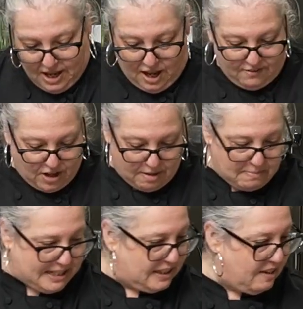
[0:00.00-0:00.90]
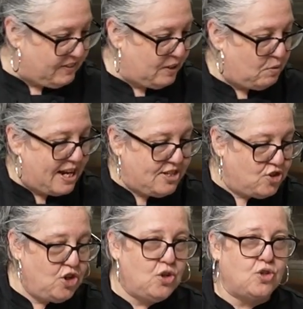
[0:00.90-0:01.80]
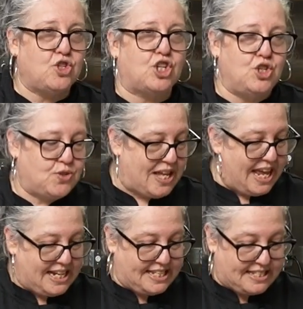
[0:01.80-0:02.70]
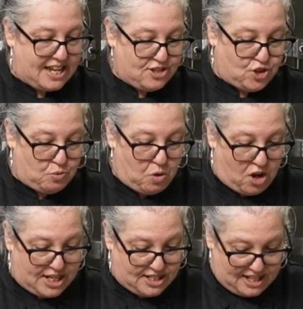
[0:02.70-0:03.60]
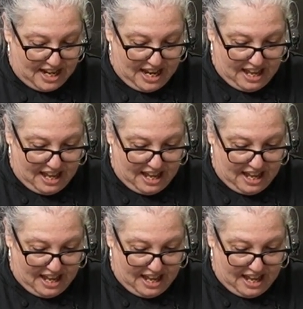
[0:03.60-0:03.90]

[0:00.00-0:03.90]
I've got my lovely rice noodles. You can use any size you want.